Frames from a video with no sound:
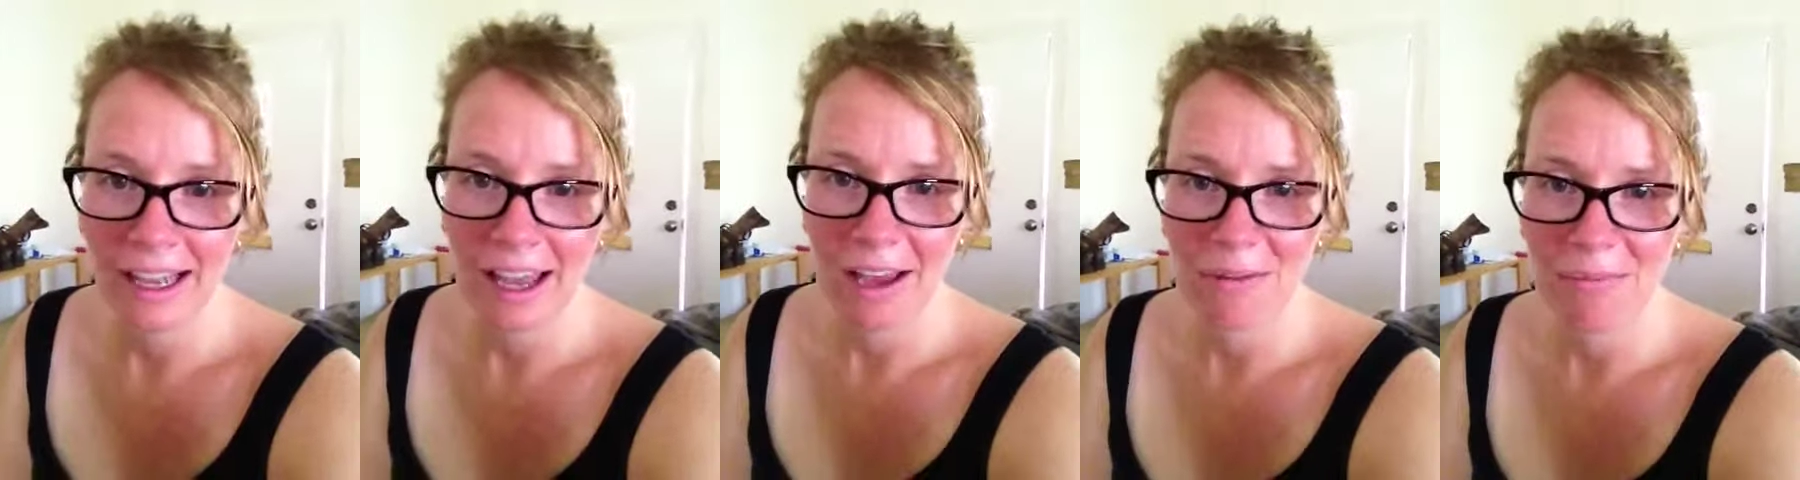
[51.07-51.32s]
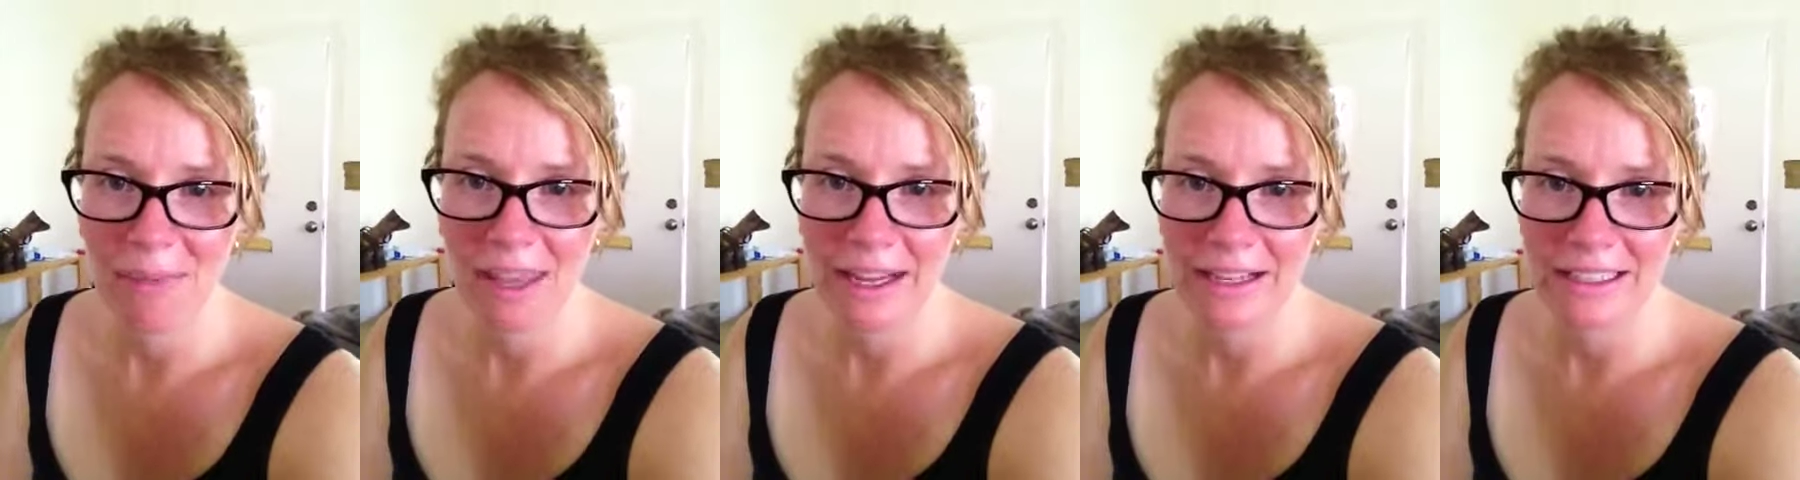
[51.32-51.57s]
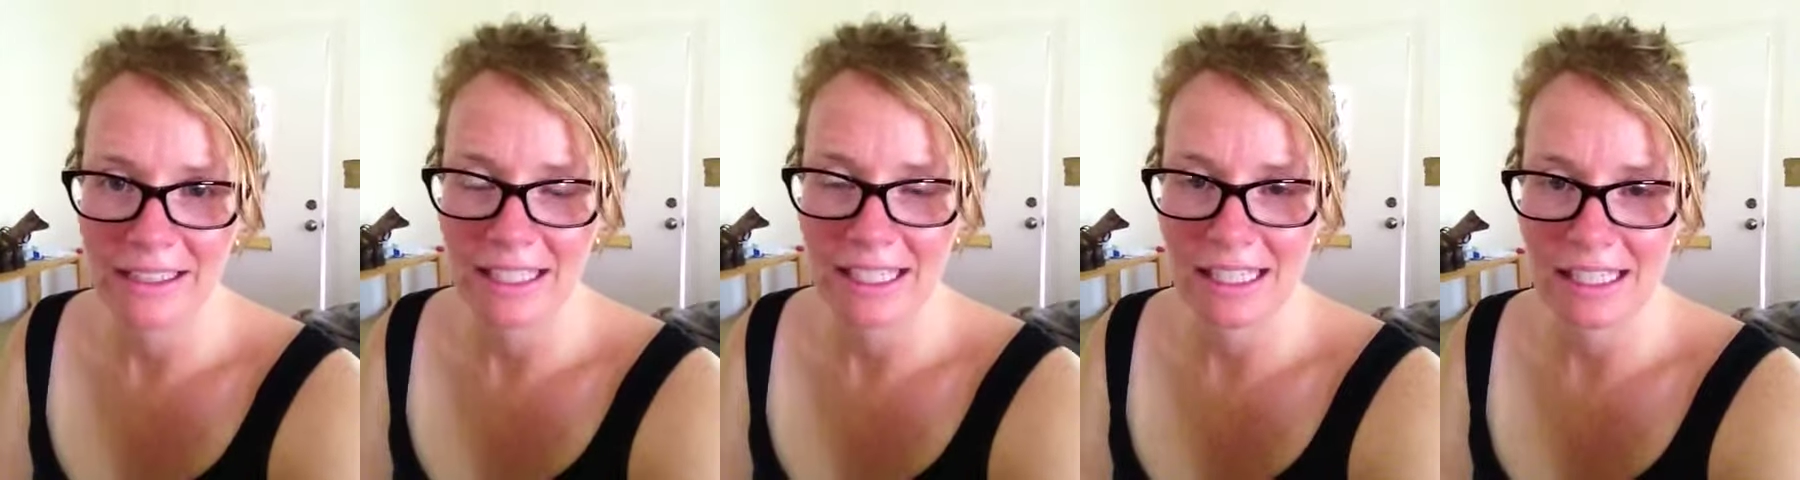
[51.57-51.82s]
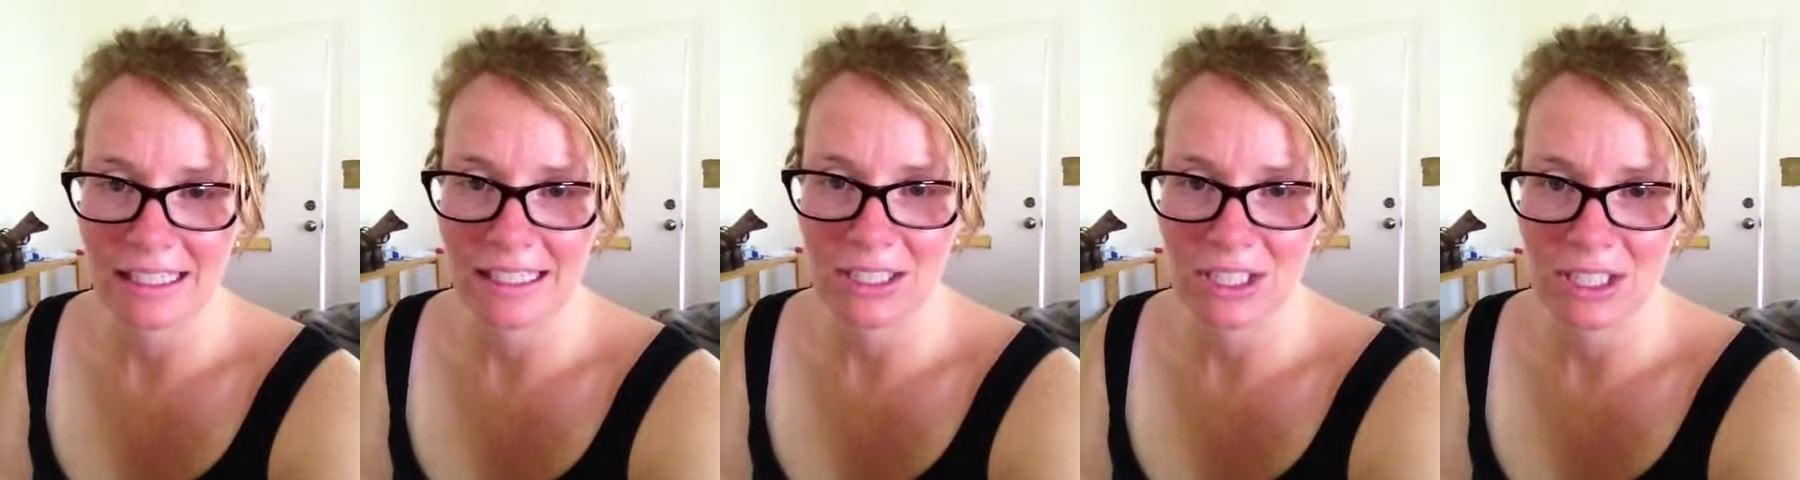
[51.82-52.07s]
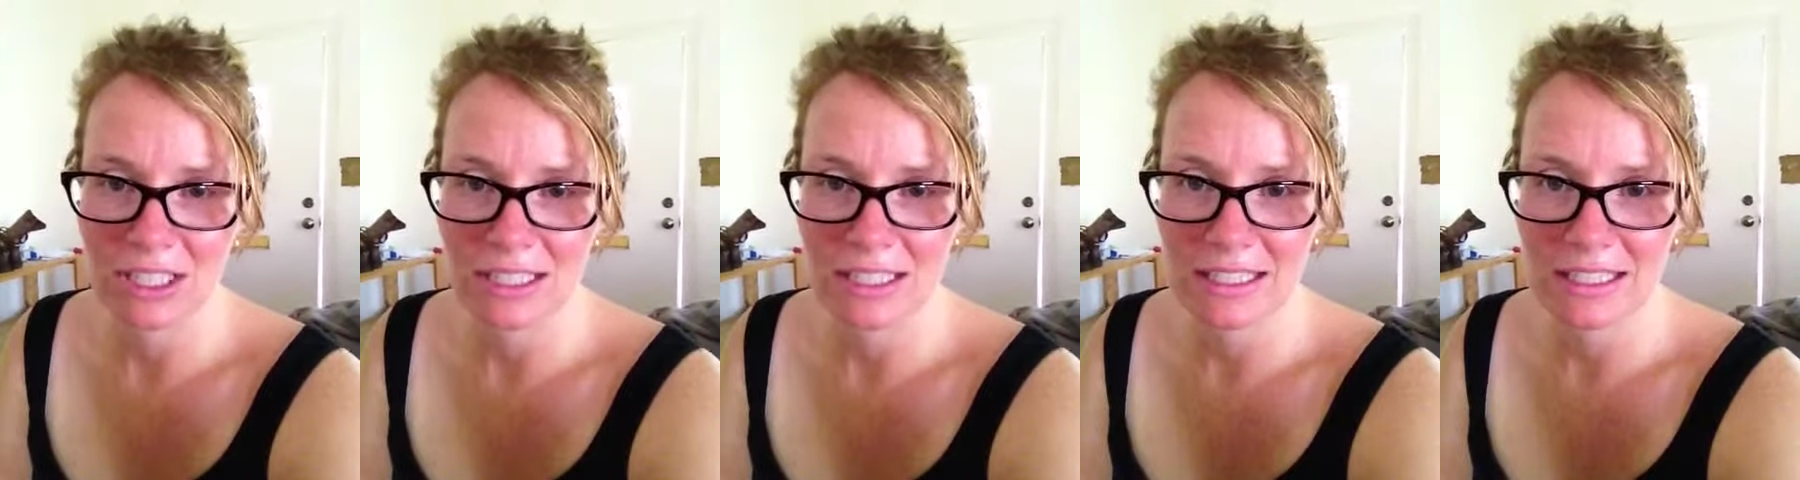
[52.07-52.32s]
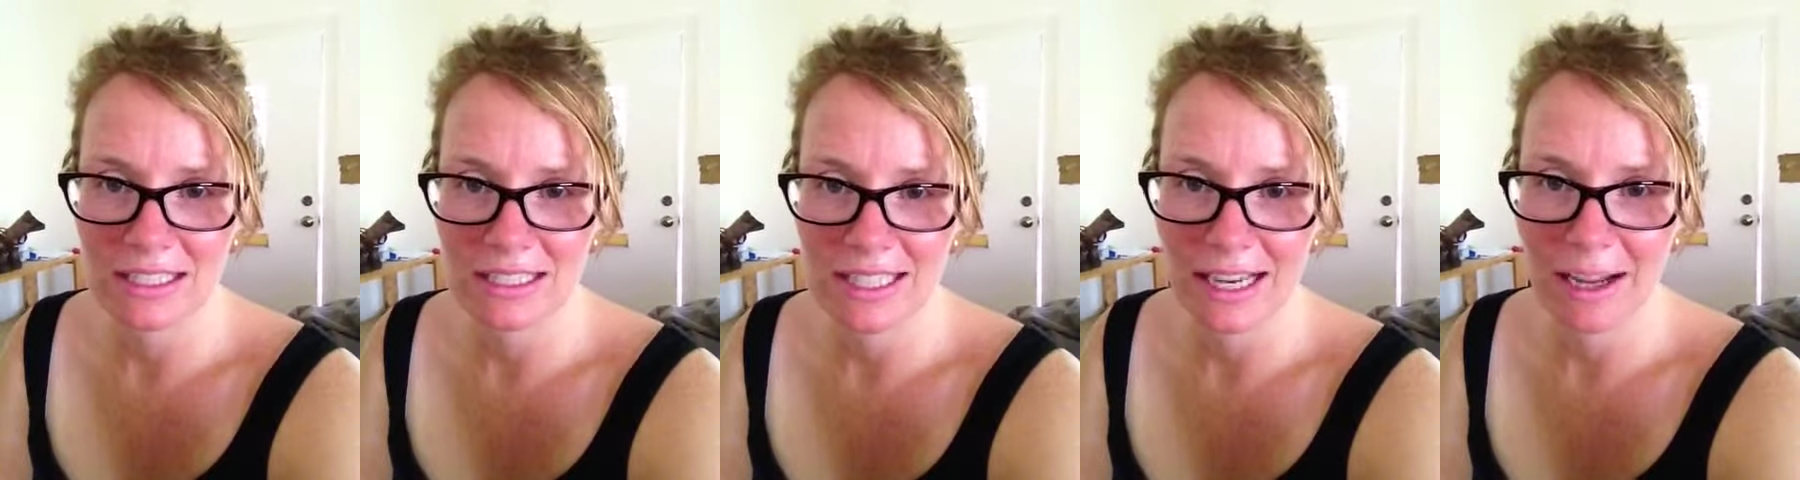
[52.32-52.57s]
amazing in
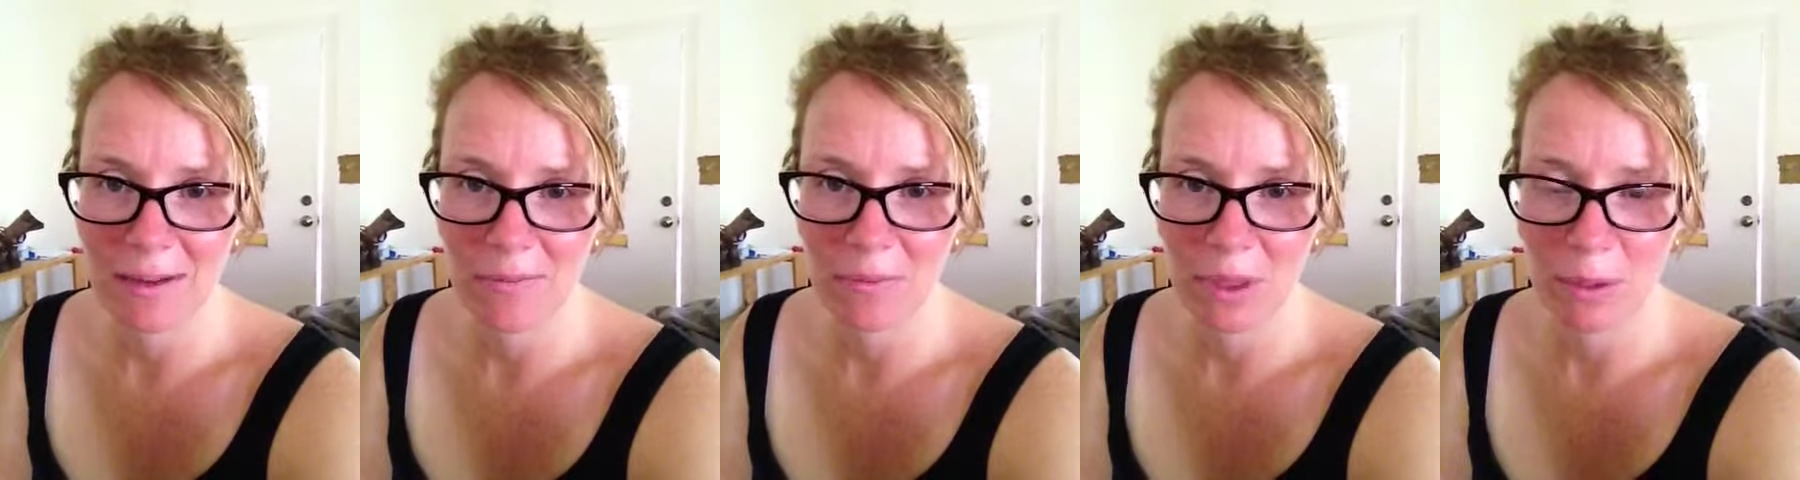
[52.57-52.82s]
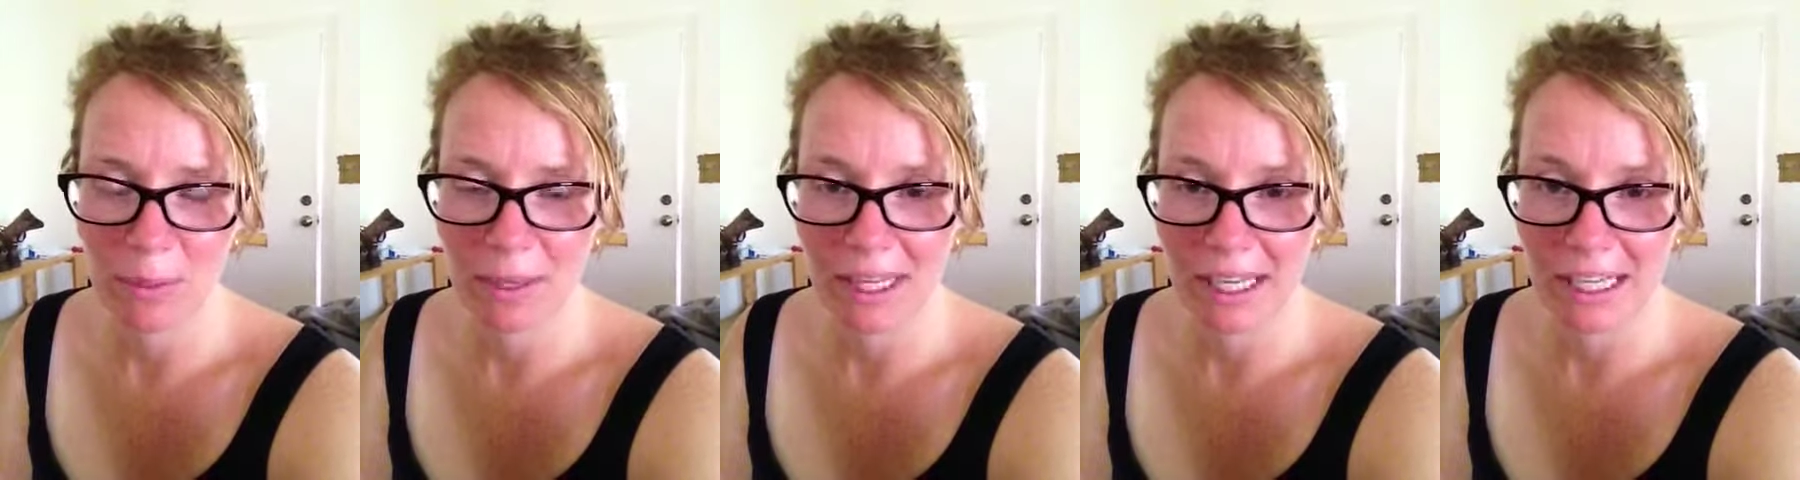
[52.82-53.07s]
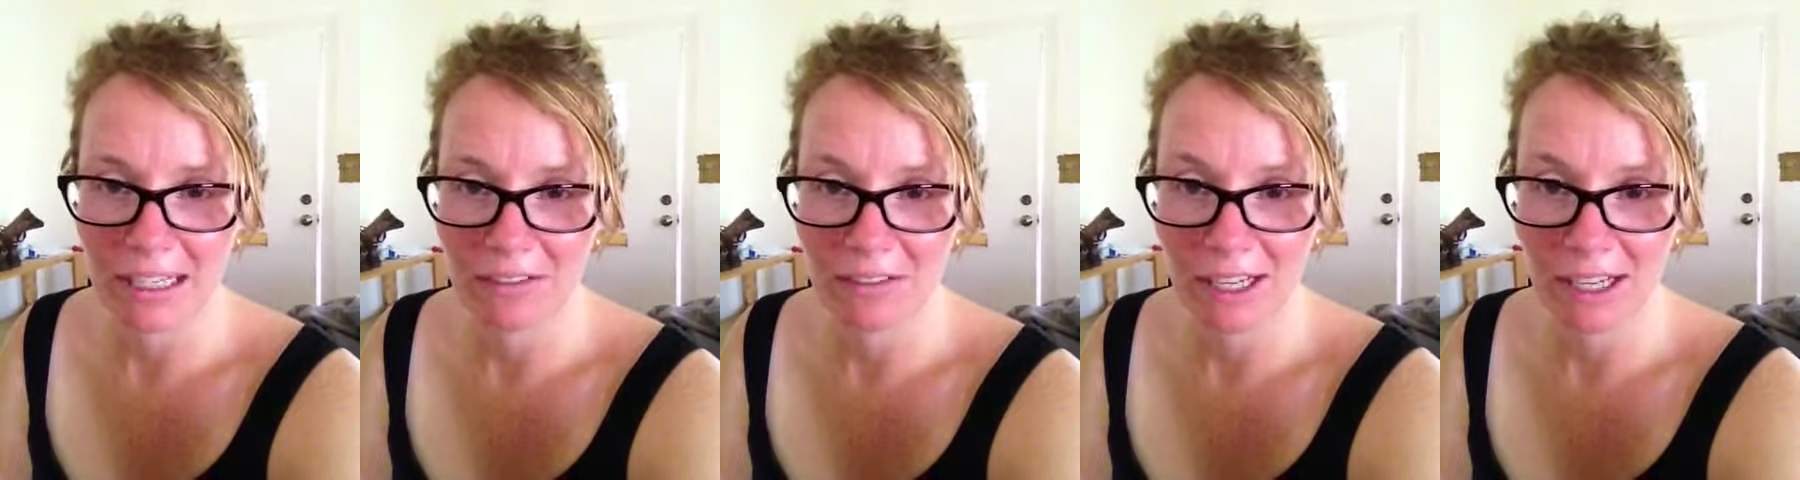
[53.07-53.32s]
just the beginning